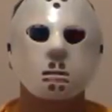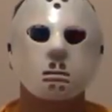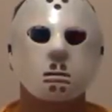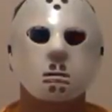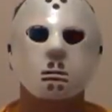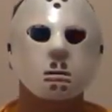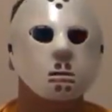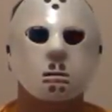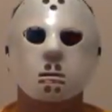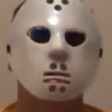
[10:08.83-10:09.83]
so I don't
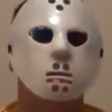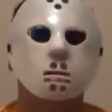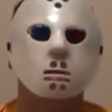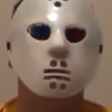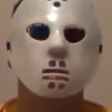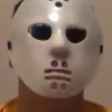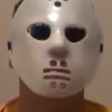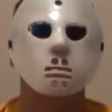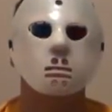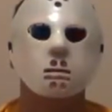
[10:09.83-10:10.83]
know, you know,
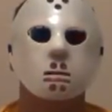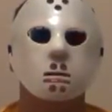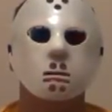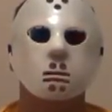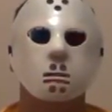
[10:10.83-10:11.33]
I'm, you know,